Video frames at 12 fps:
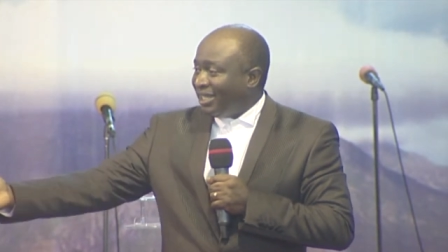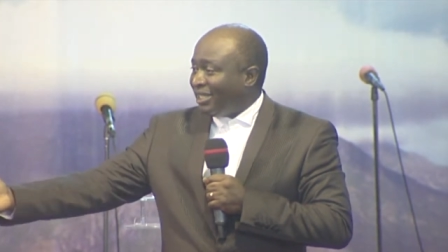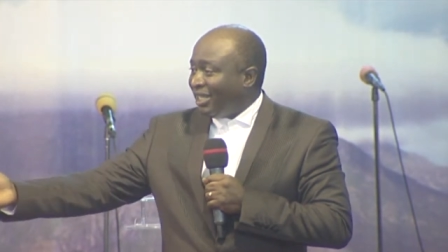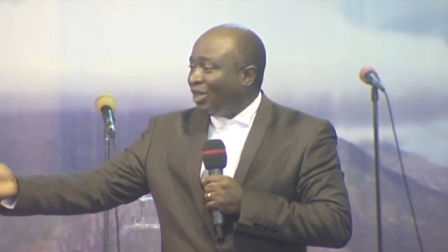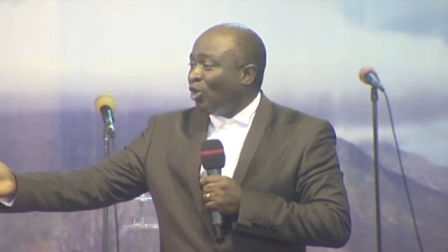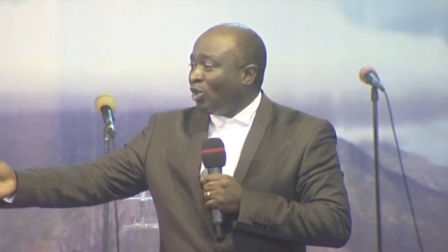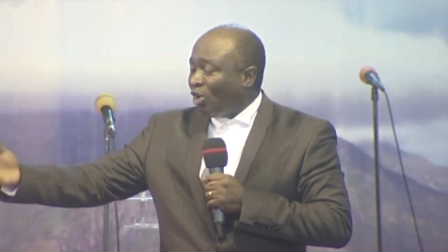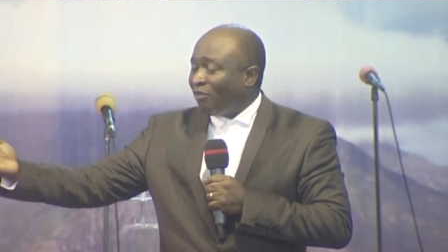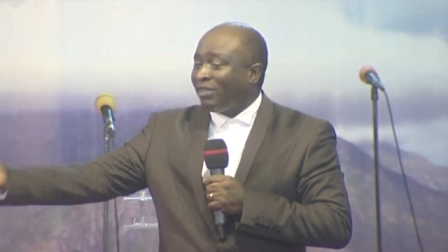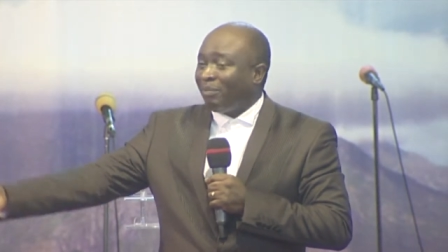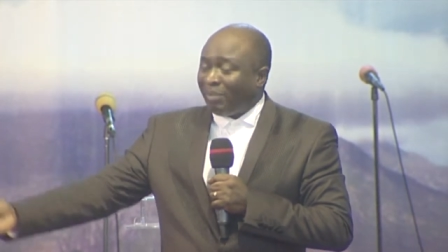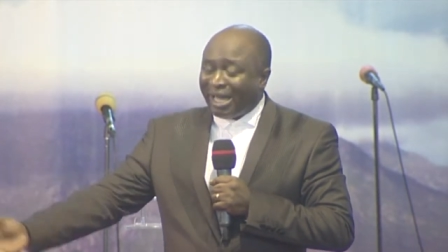the owner
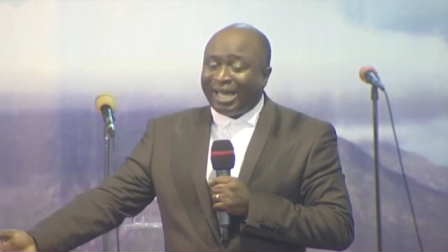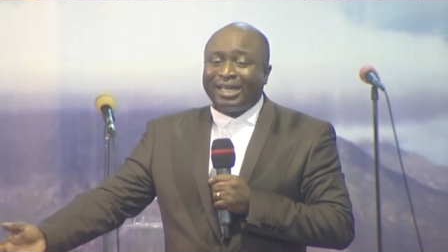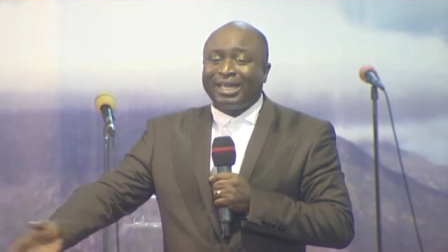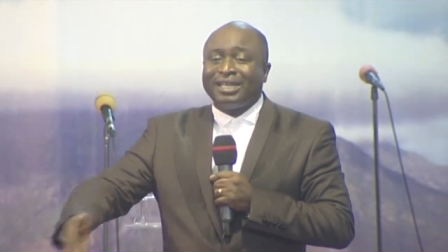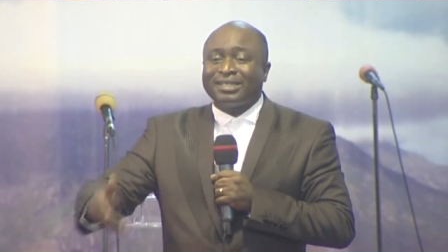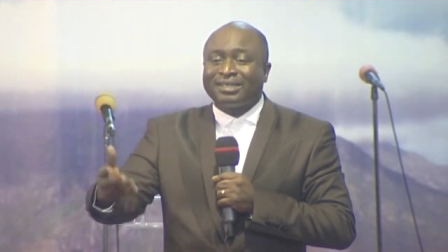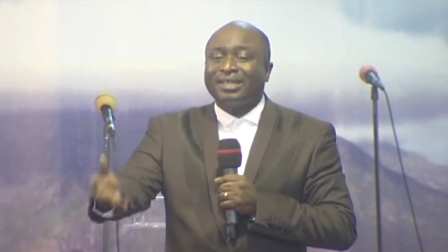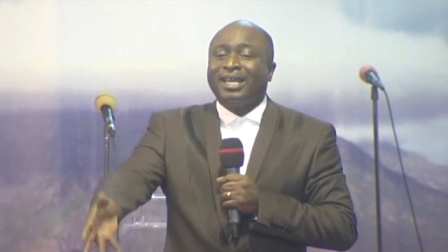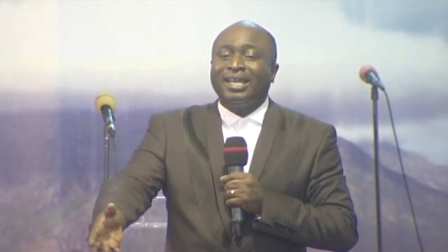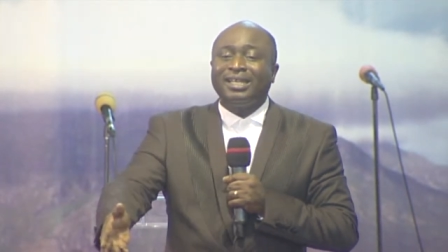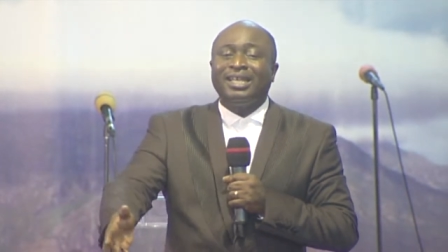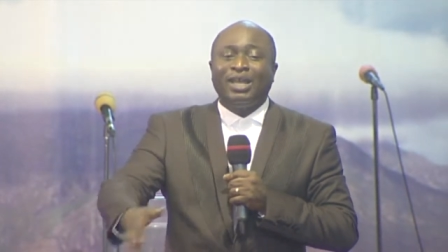of the bank, is
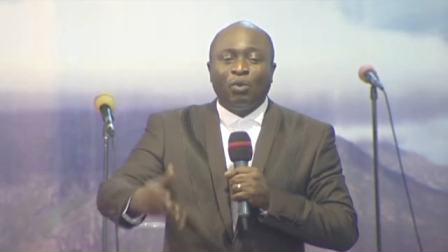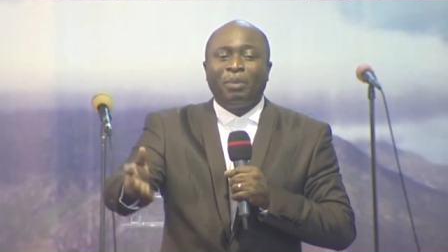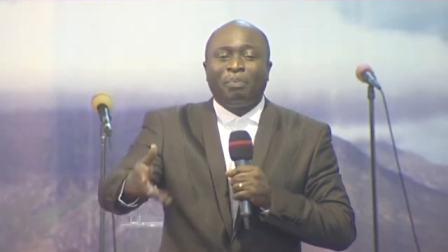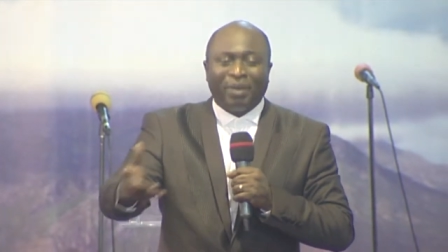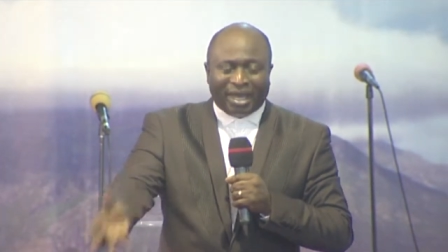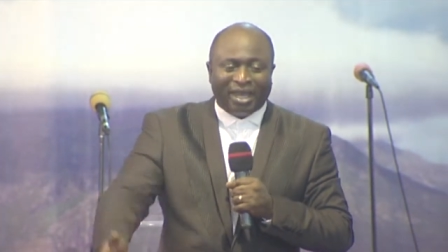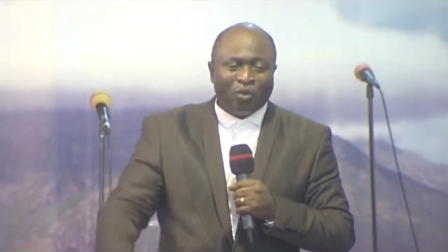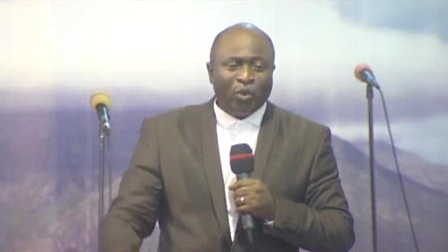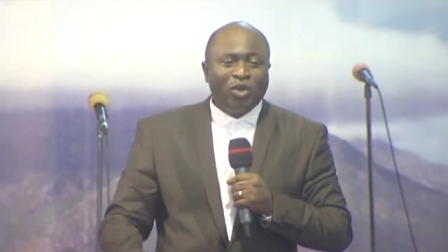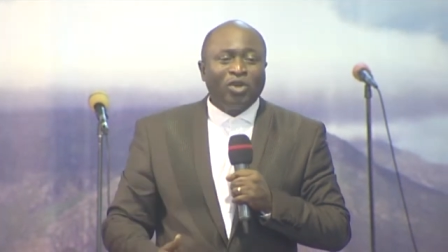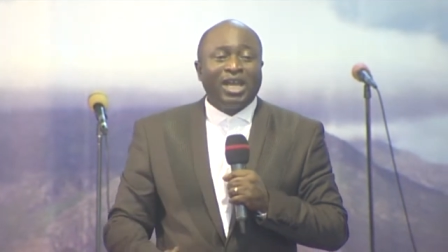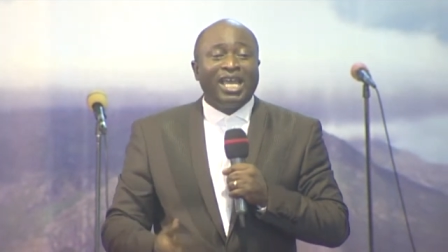saying he will pay,
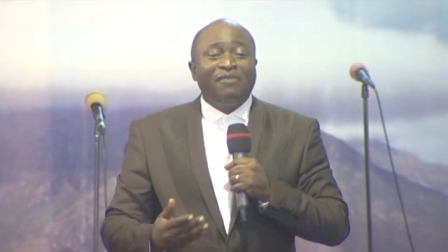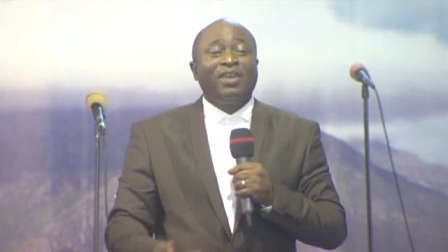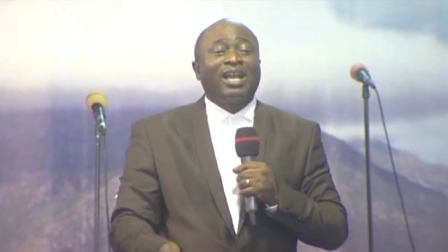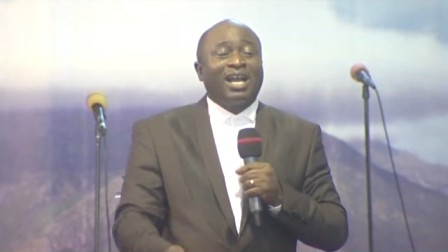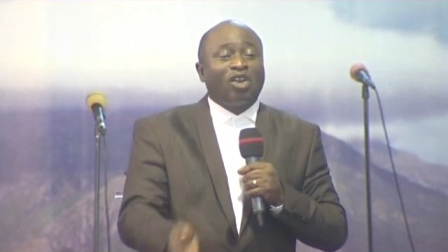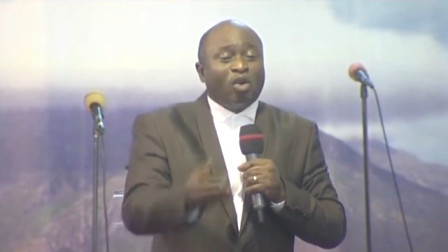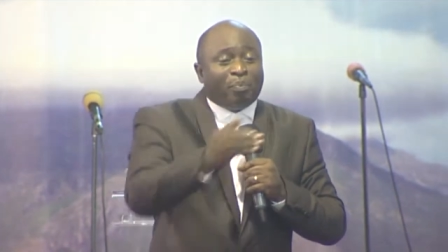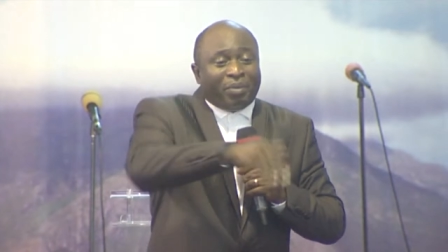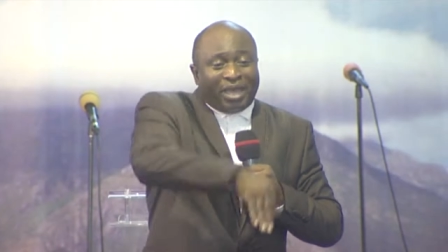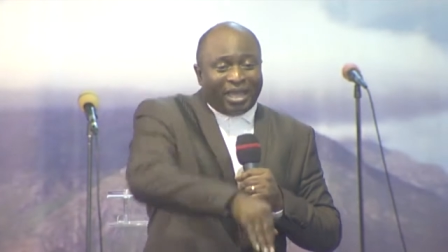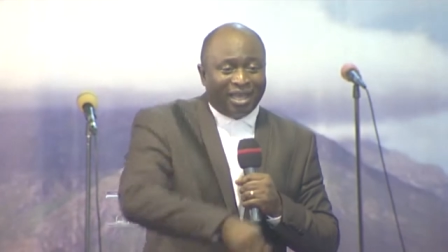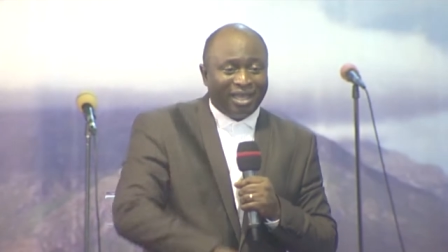we know that if he cannot
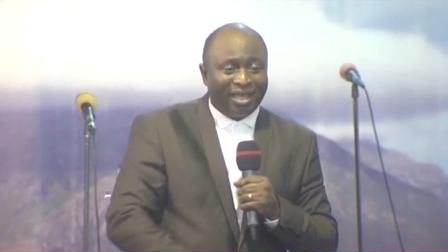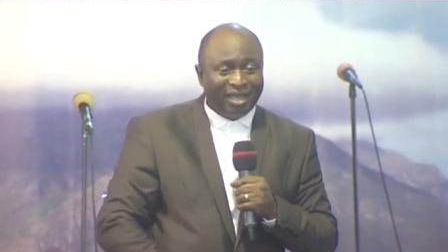pay,